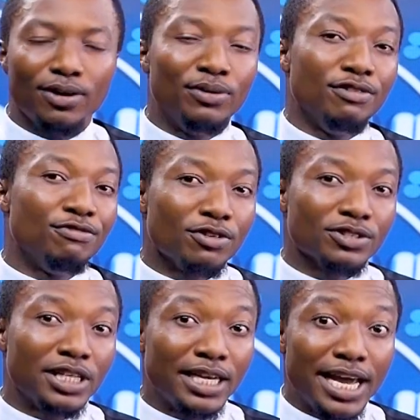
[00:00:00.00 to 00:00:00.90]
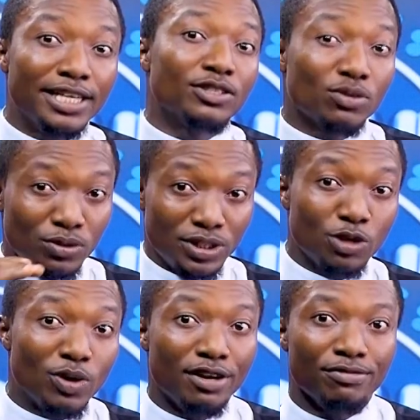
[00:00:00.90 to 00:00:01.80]
on the first, the night to
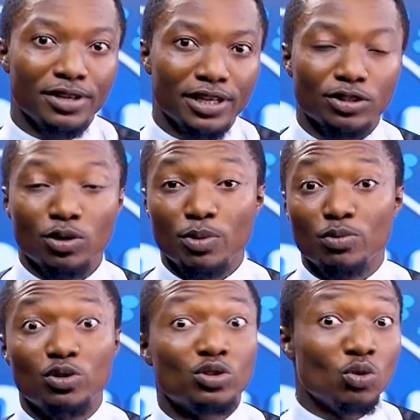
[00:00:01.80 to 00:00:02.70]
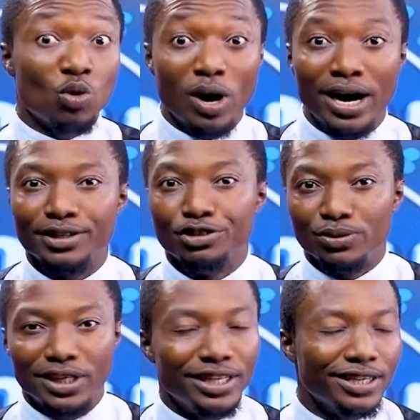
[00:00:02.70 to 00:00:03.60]
January 1st, you know, people used to go out,
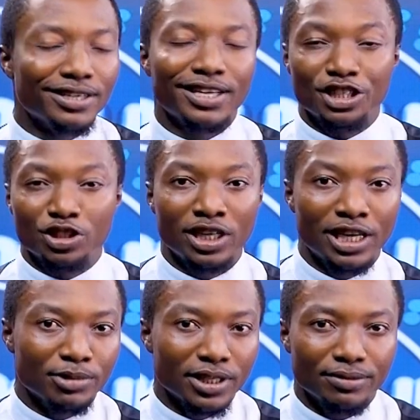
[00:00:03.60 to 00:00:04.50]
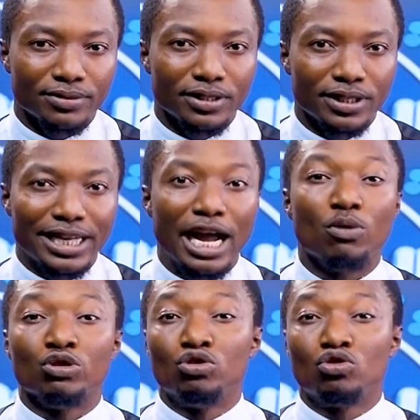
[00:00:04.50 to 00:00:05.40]
drink, enjoy themselves. The guy
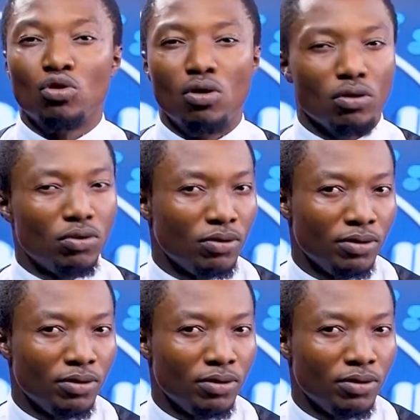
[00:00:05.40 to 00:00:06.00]
was drunk.